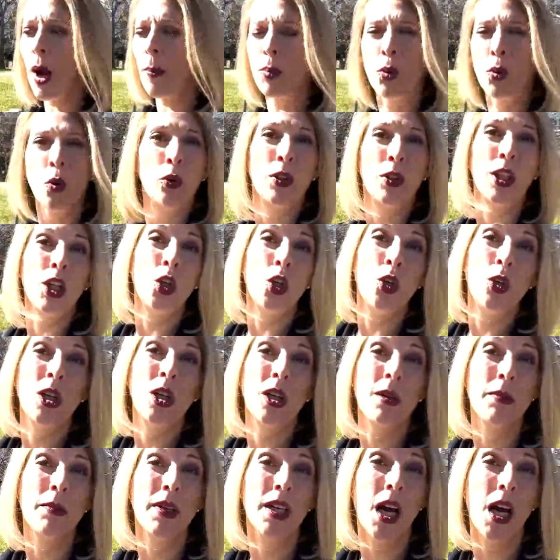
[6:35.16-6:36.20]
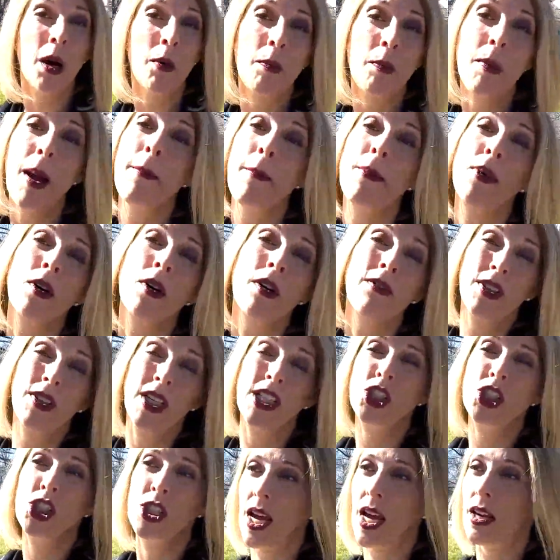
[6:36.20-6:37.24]
pool that you can become a member of Lake
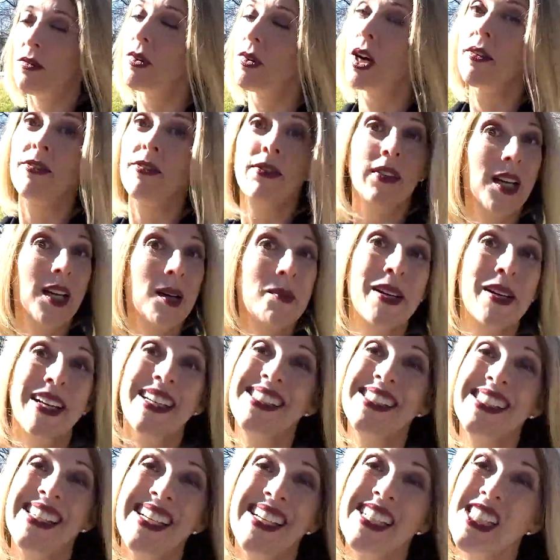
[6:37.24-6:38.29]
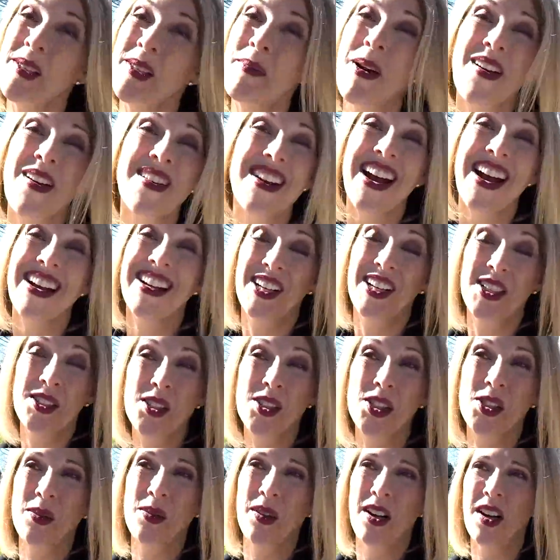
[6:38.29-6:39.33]
Jeanette. Roughly, I'm going to say it's about $900
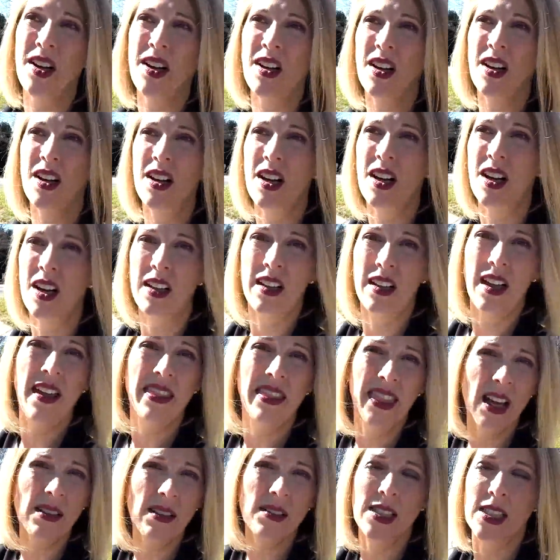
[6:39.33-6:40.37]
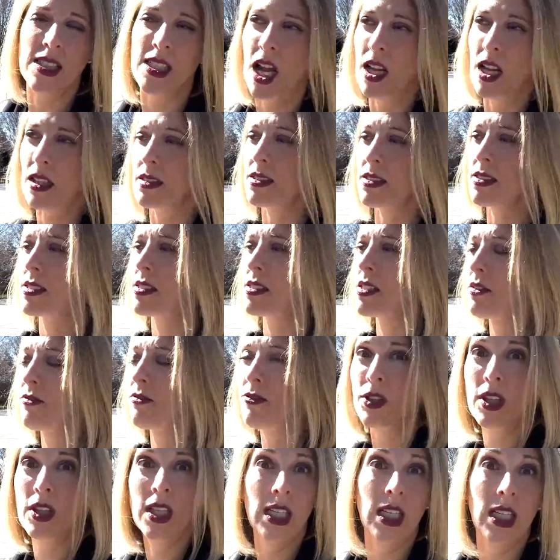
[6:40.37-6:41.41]
to $1,000 for
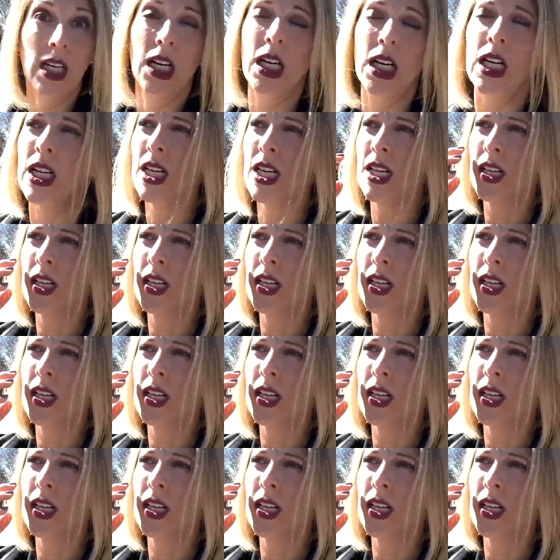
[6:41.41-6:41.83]
the year.